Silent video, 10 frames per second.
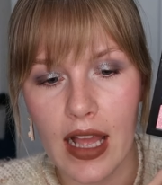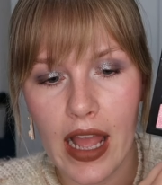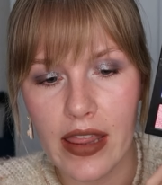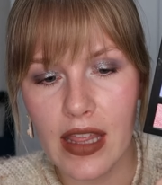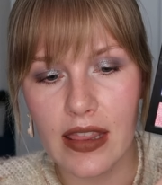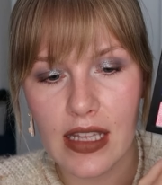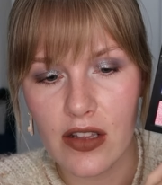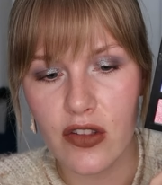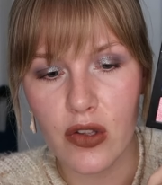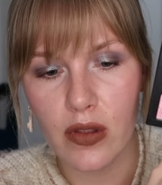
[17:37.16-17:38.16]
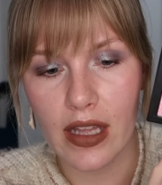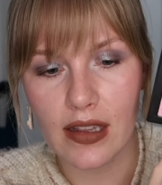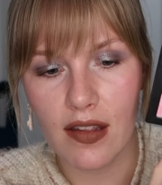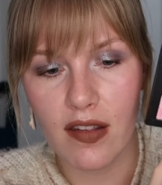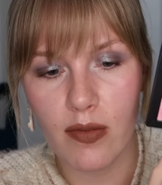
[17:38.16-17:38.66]
And then these two, like
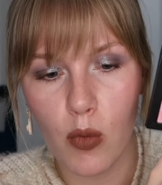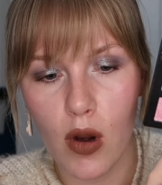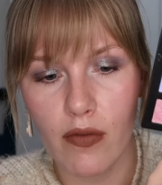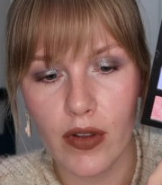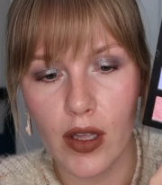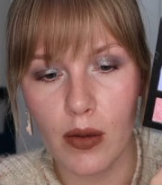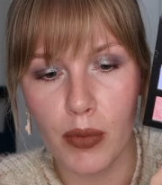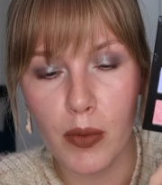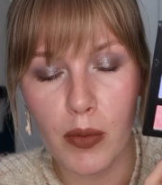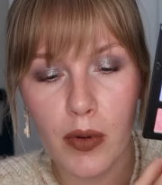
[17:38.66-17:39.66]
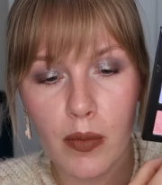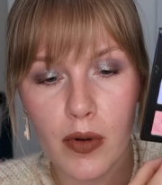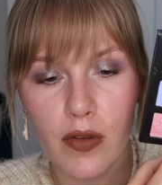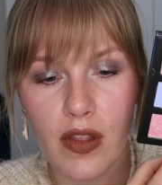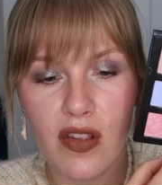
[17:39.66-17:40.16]
this is more of a purple
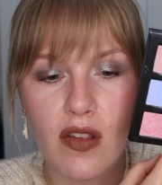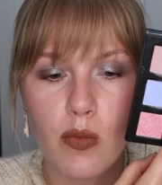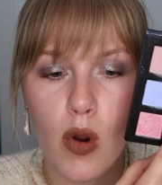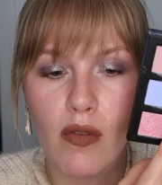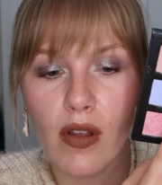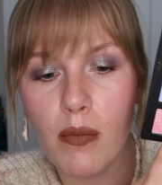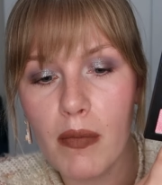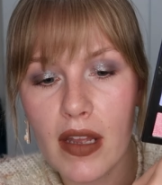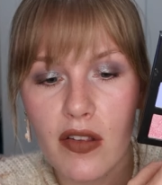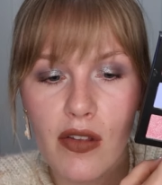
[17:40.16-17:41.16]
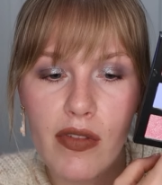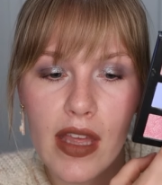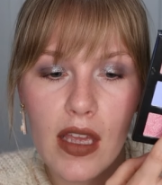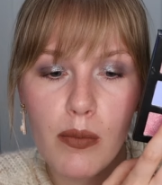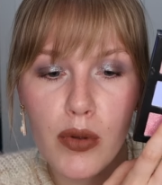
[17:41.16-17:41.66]
purple. And this is more of a mix of
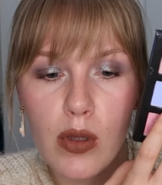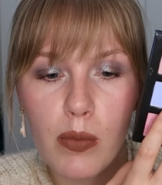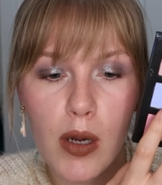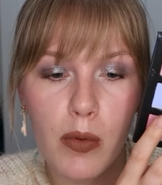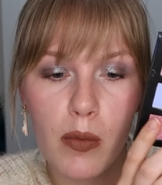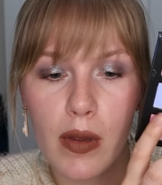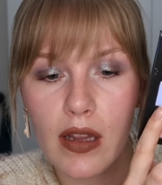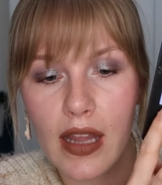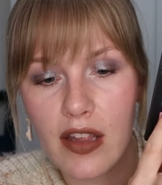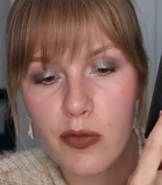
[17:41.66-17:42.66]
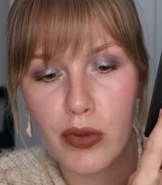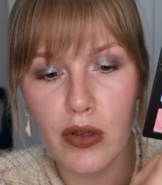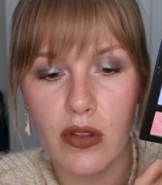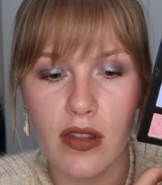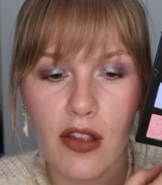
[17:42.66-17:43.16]
like a bluey purple, but less
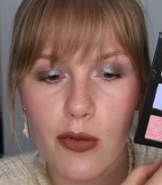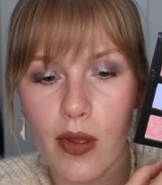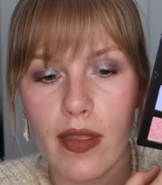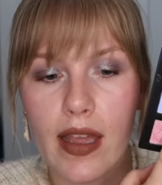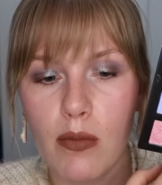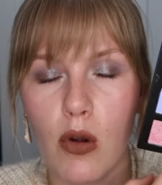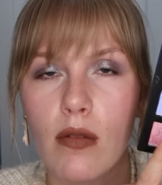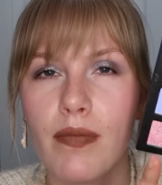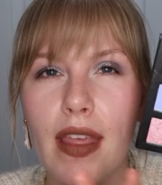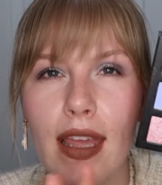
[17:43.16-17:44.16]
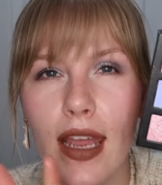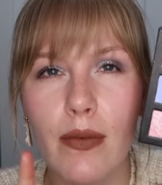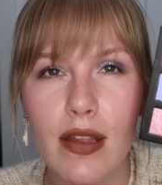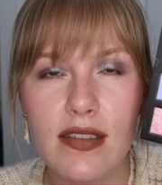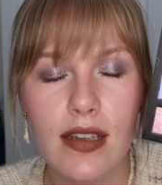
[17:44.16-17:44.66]
blue than this one. Like more
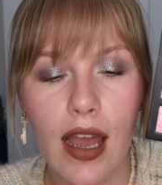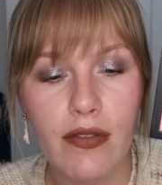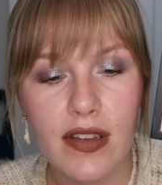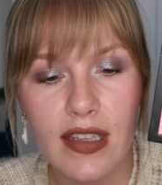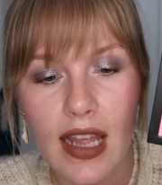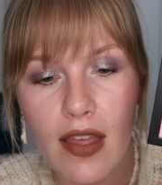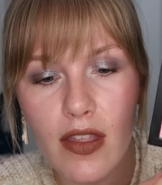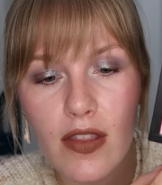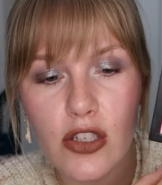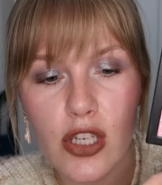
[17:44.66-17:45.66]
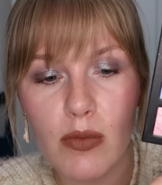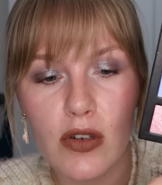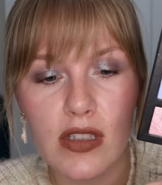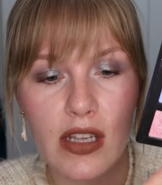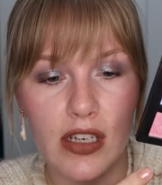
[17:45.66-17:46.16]
anyways, obviously. And then the
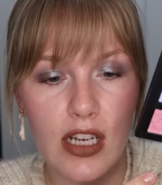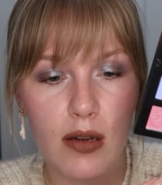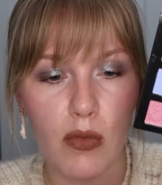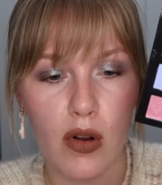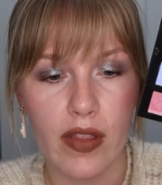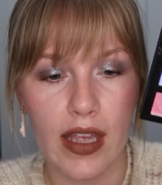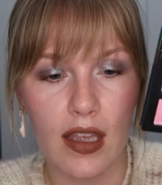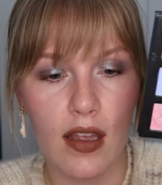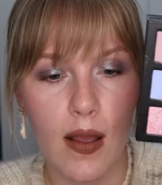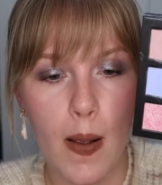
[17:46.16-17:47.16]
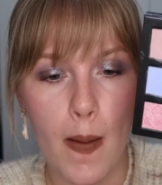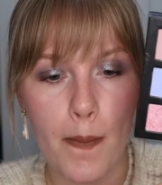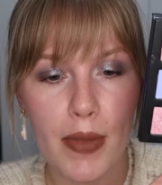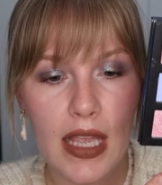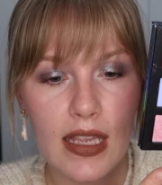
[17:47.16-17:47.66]
shimmers down here are more like
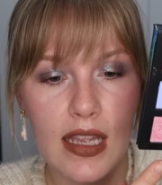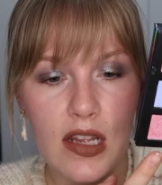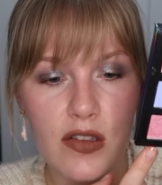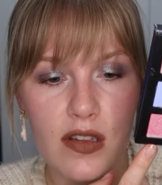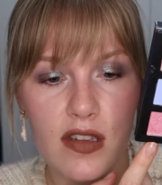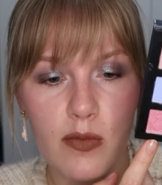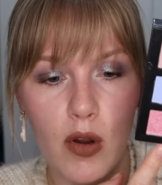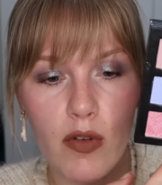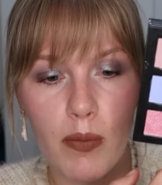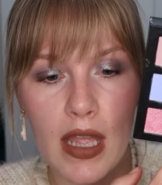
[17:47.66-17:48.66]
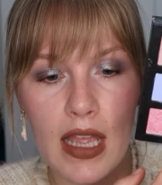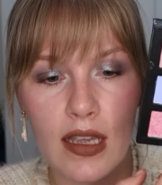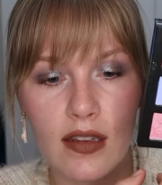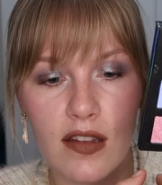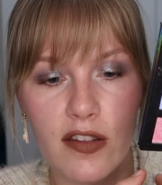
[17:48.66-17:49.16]
pinky. So this is more of a
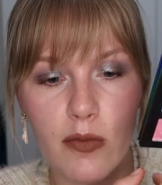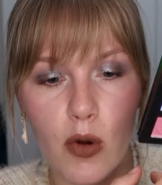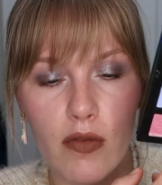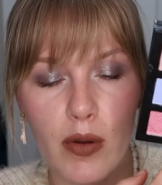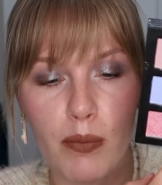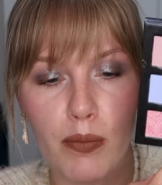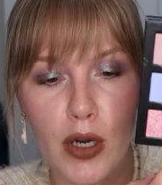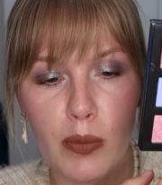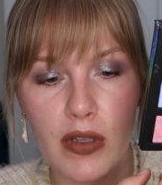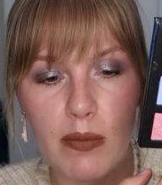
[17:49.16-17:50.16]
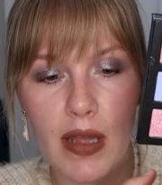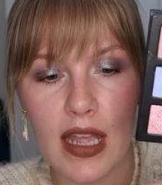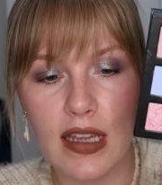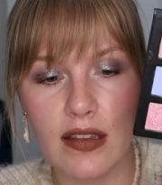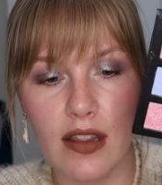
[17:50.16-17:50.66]
pink. This is more of a purpley
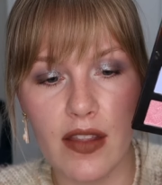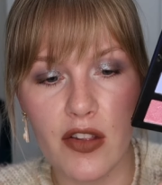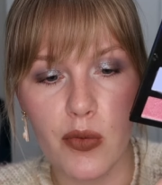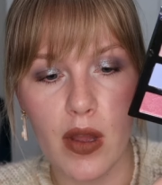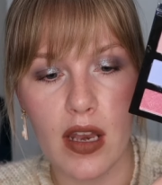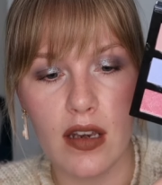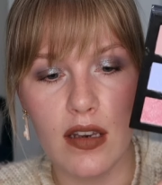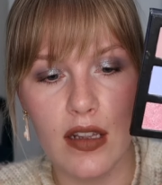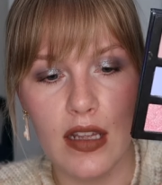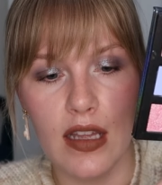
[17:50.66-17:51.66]
pink. And then this one